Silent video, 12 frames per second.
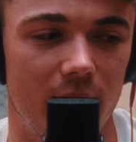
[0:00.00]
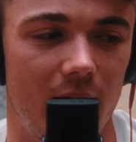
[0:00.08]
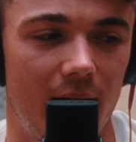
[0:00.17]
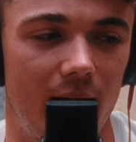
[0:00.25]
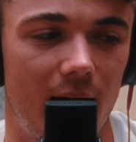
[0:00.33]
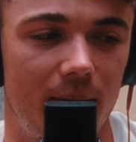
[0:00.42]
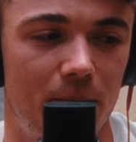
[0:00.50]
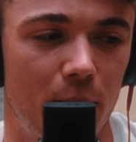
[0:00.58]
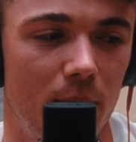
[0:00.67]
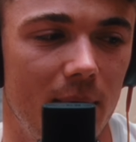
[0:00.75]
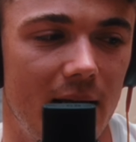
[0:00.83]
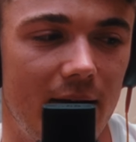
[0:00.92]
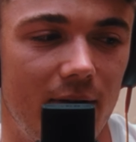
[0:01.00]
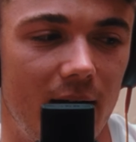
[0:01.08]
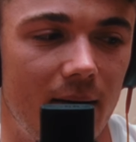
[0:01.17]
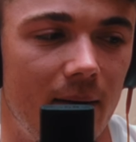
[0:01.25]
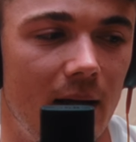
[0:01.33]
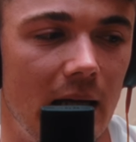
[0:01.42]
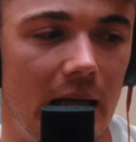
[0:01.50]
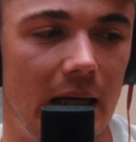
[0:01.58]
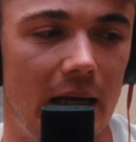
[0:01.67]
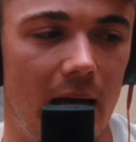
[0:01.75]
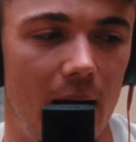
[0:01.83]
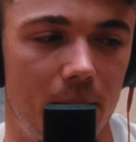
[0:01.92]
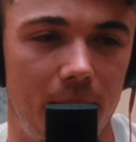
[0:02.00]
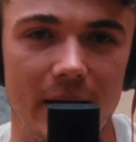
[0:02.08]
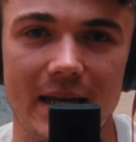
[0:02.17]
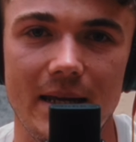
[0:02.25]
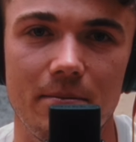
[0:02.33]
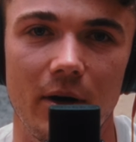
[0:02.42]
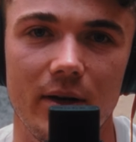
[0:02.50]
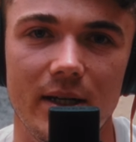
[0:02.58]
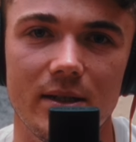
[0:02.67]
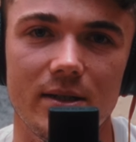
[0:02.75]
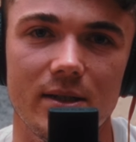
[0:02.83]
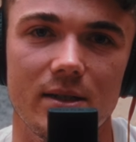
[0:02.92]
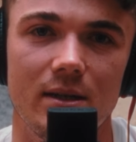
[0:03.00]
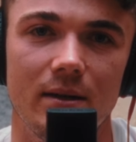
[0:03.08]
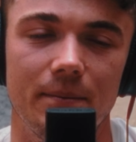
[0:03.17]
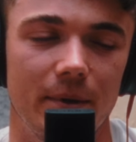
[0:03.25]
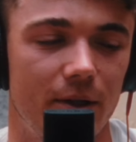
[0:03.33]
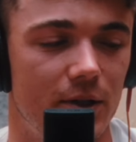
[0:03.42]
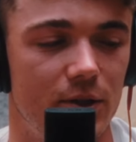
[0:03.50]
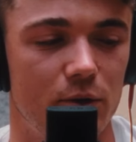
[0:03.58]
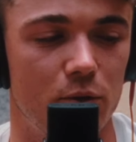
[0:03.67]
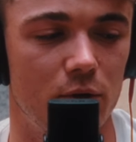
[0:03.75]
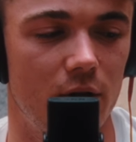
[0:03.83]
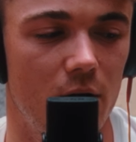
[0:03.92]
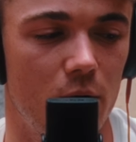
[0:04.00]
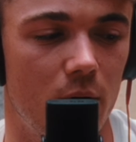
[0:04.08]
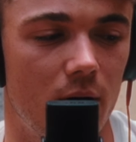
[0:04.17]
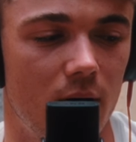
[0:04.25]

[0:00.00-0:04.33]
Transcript: I, I'd probably give it a B minus because although